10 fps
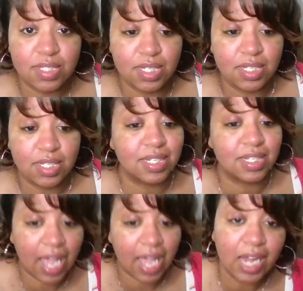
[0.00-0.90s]
because
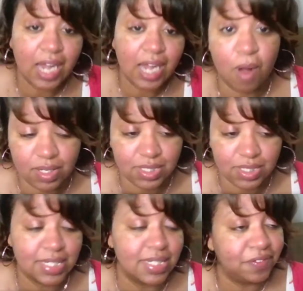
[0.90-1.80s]
God quality is
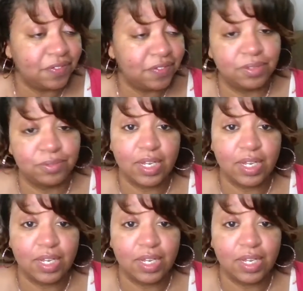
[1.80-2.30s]
different than